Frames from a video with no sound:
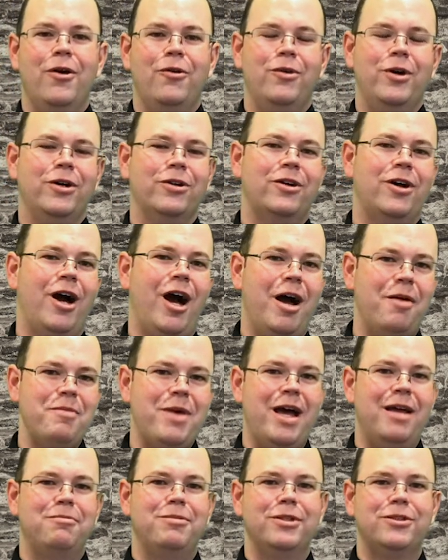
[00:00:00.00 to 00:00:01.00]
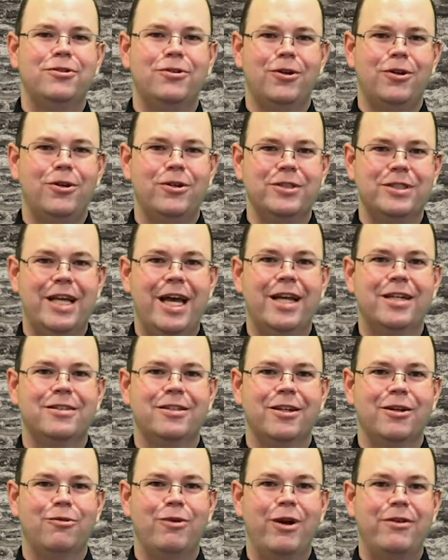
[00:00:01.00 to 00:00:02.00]
Well, combat patrol is
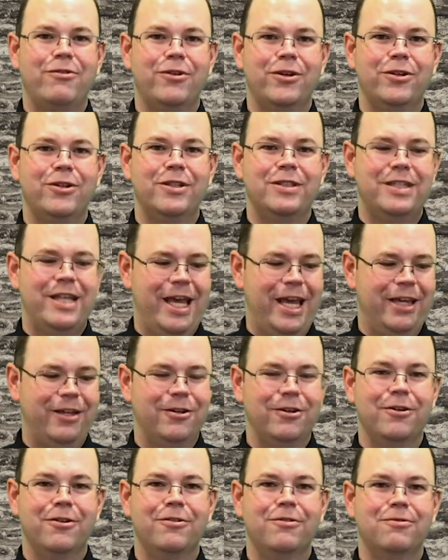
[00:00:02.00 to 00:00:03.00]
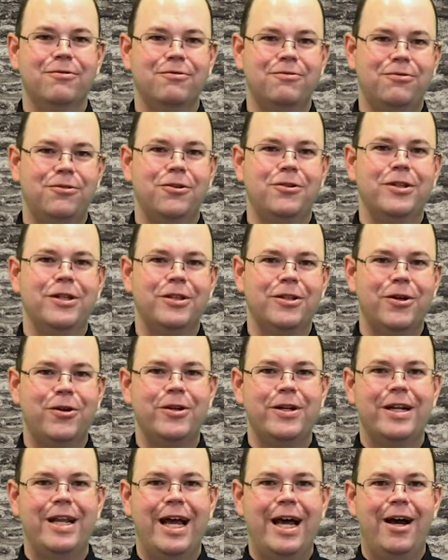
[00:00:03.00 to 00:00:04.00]
actually a way for you to take your fully
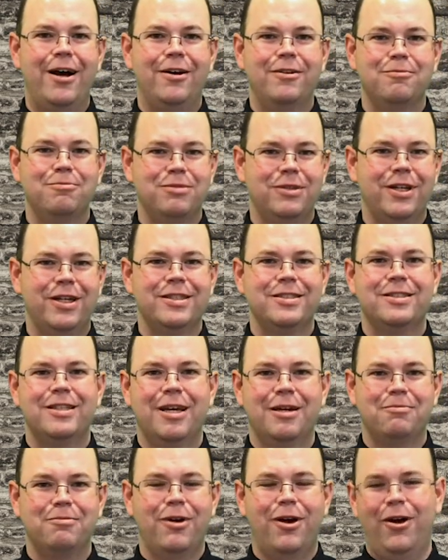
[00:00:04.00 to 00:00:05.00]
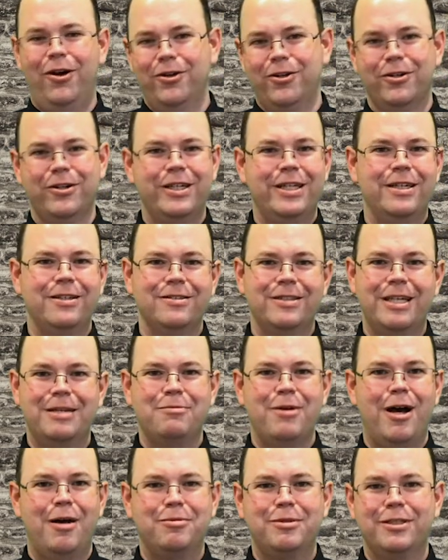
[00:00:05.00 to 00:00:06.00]
loaded out, plussed up all your kill team
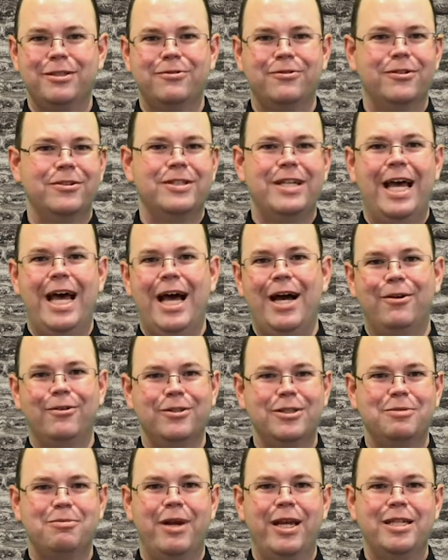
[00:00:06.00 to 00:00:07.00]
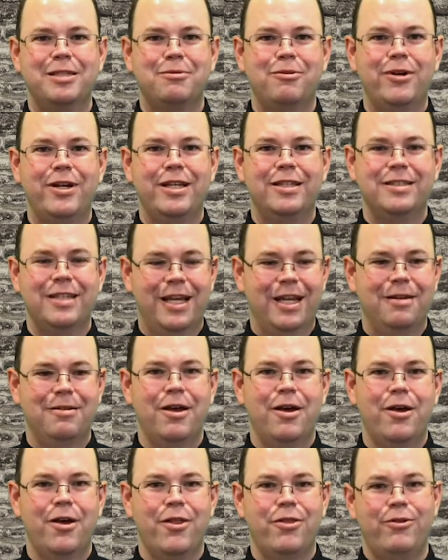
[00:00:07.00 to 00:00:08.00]
options for Tau or Space Marines and
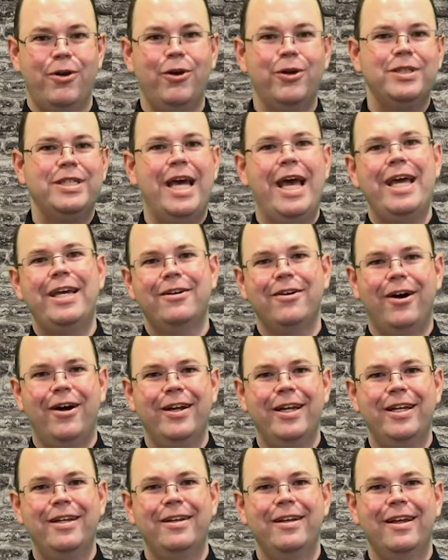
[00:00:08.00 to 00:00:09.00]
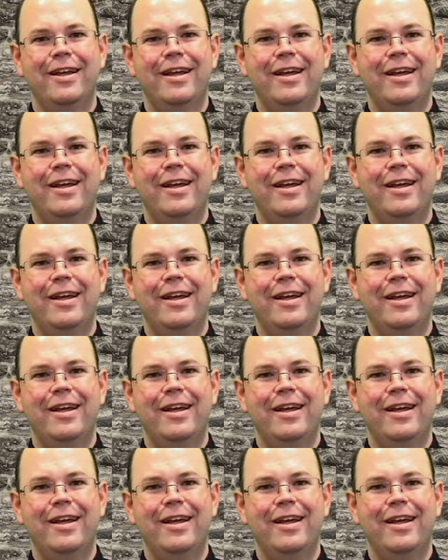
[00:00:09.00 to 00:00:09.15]
throw a tank on it,